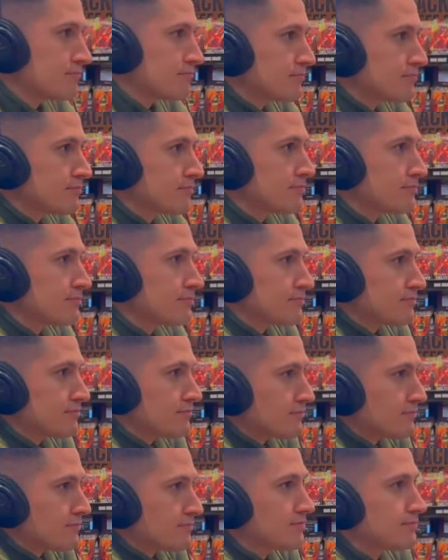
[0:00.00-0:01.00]

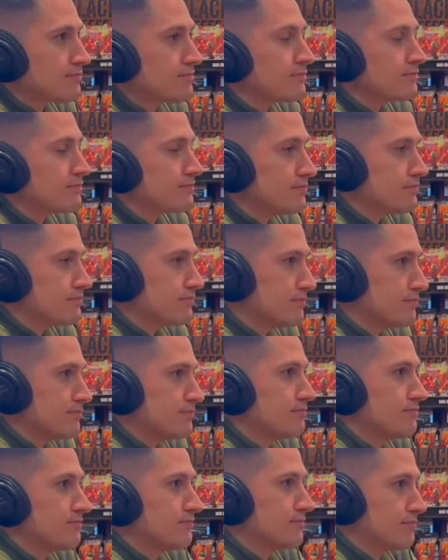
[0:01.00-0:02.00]

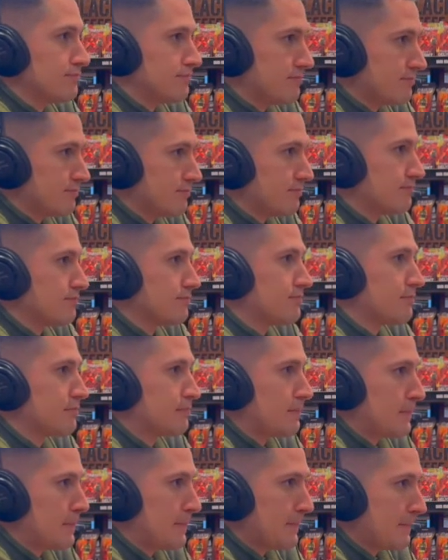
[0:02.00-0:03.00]

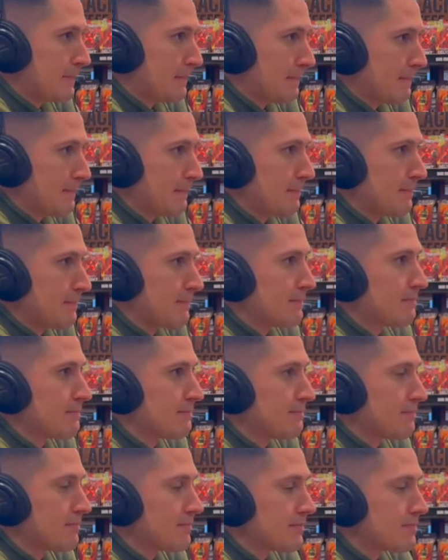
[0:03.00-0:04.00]

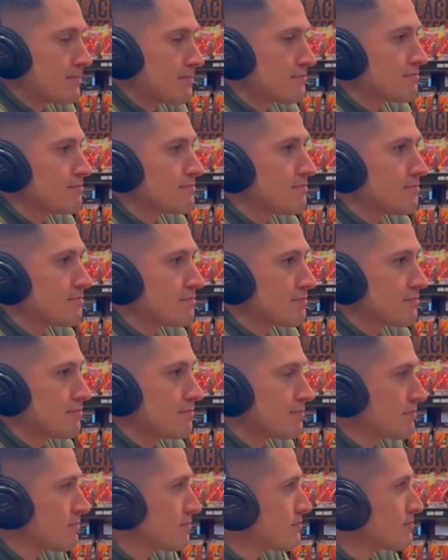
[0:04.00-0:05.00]

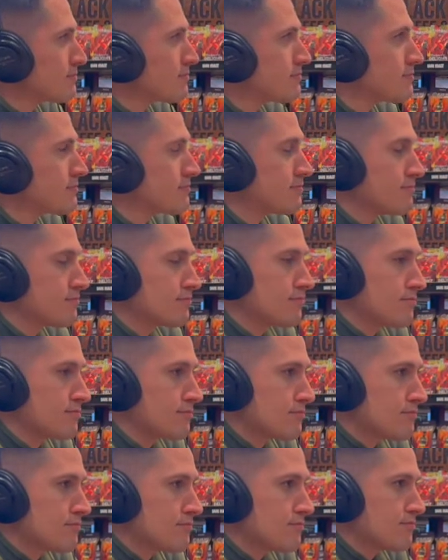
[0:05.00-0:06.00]

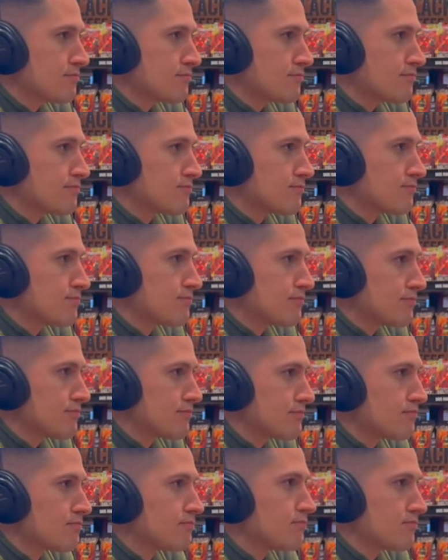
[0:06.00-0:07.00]

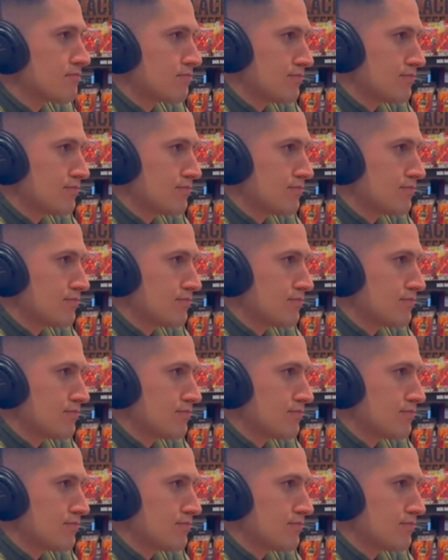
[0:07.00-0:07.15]
[no speech]